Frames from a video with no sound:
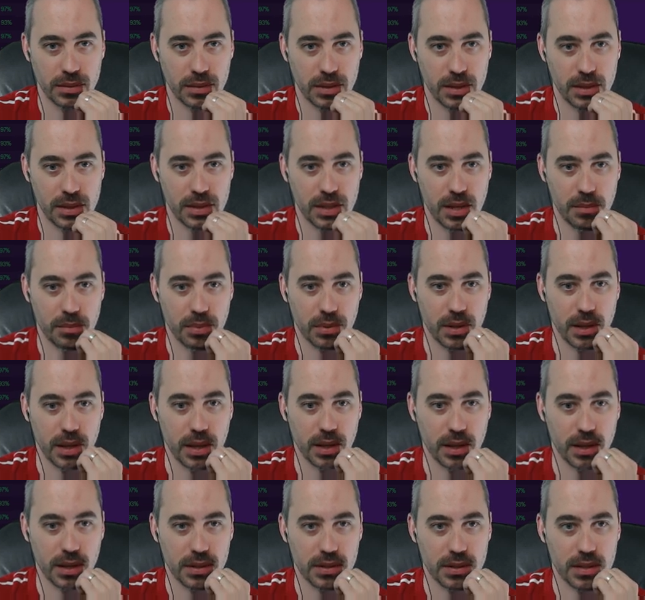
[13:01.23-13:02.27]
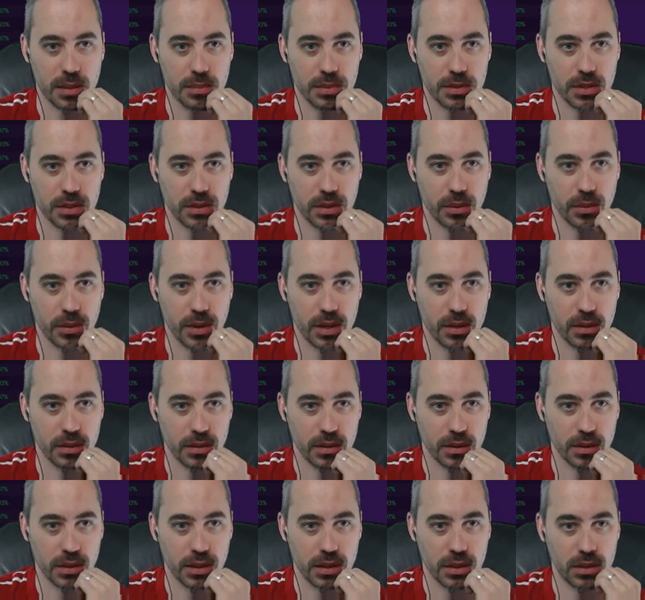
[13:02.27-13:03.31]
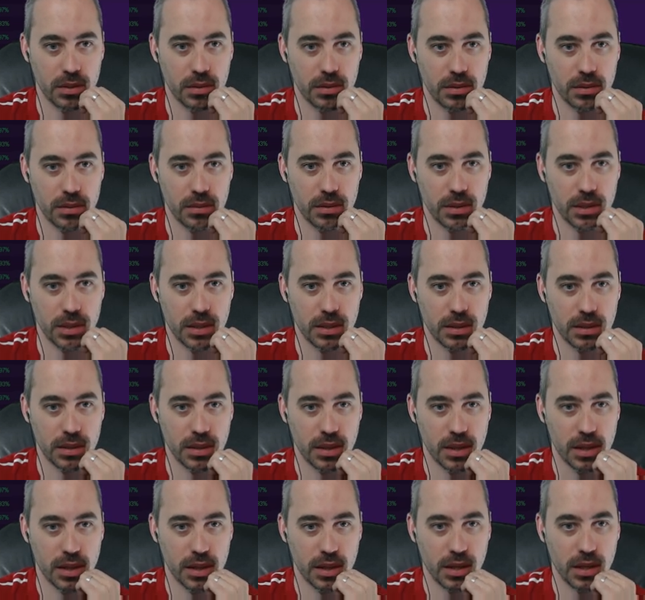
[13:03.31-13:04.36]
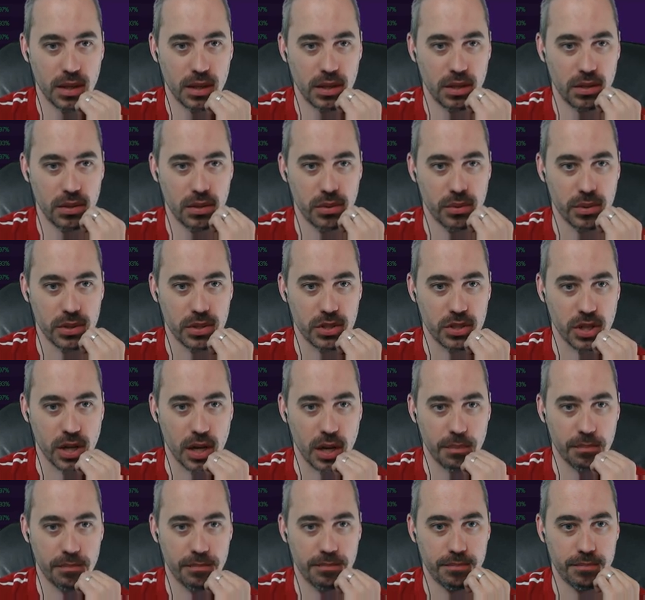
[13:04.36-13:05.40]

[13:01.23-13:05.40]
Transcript: He's not playing exceptionally well. Can you do a, can you do a job?